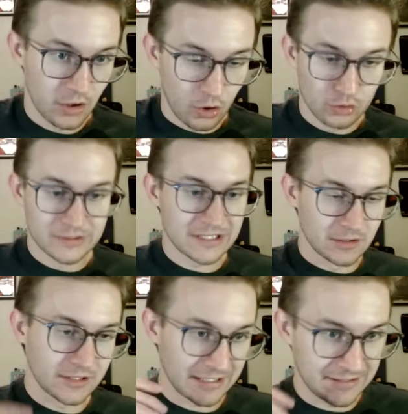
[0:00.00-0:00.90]
only to
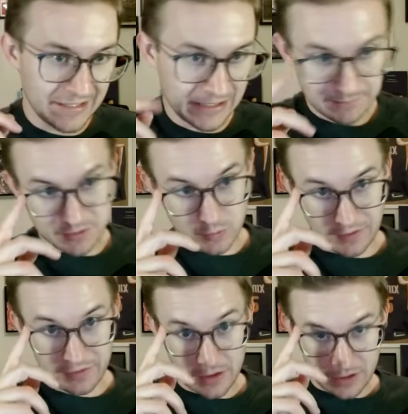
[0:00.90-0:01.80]
look at lineups
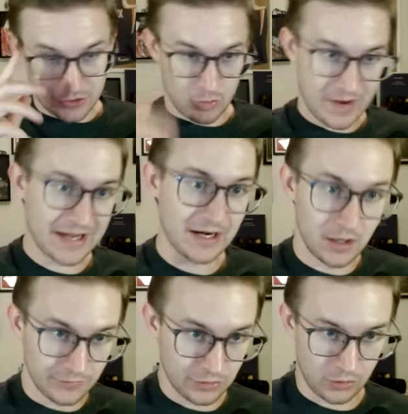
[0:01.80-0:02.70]
with Durant
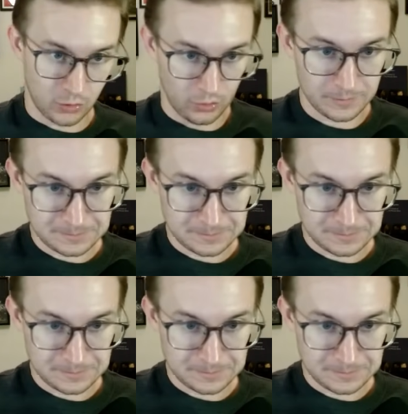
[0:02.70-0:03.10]
on the court